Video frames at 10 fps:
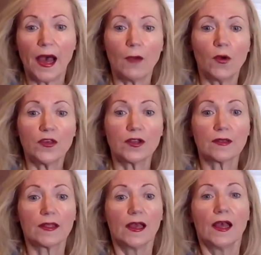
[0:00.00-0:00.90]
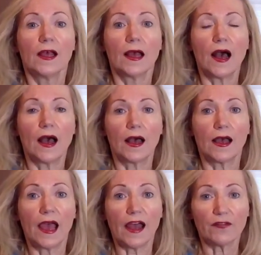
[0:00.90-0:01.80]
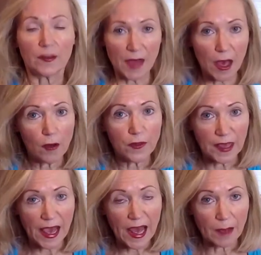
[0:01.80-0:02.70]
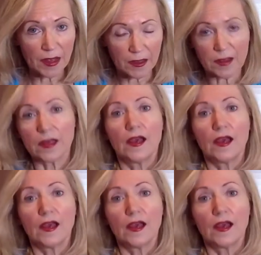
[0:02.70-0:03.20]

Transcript: I want you to have some healthy habits.